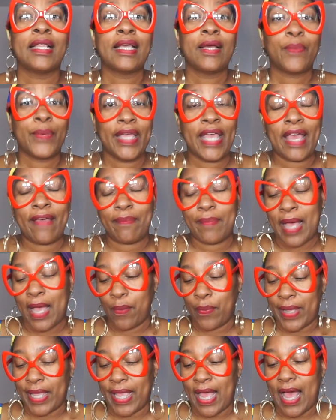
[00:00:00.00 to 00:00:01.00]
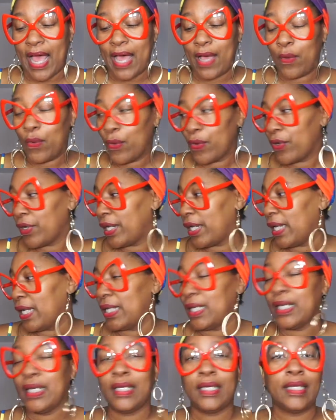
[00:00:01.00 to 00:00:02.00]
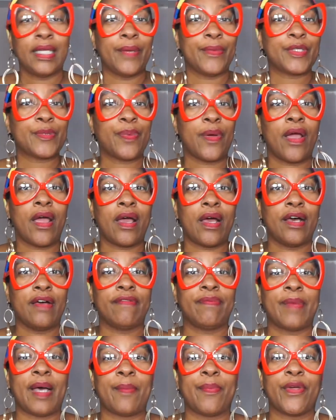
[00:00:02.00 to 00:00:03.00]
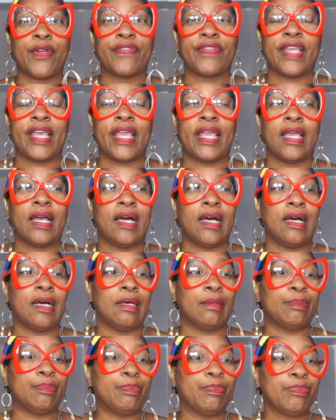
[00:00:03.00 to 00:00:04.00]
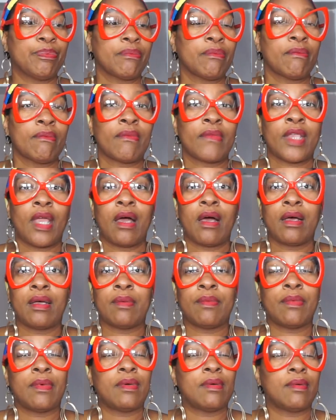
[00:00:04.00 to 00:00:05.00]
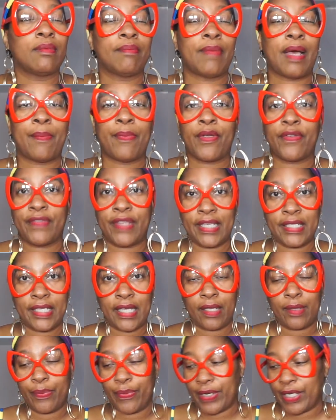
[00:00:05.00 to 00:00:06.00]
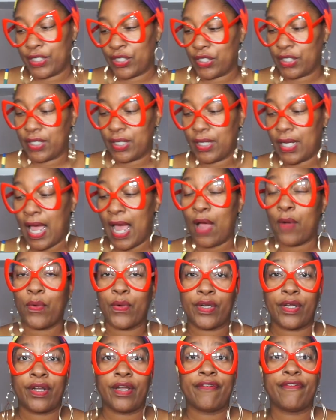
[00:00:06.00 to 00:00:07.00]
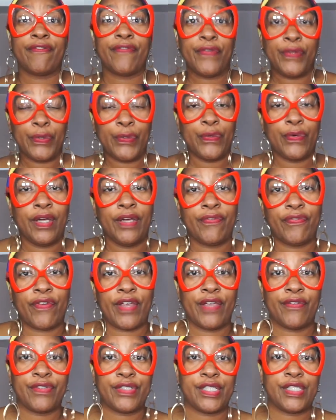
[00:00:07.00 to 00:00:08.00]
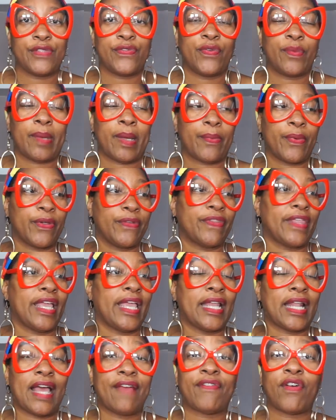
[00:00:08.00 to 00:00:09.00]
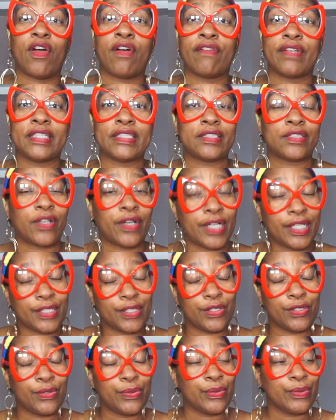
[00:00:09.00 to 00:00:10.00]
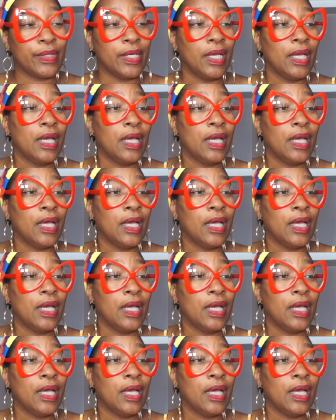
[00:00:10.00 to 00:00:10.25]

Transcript: we have My Way. I ordered it. It was part of my birthday, um, my birthday celebration. I ordered a few fragrances for my birthday, and I've already started to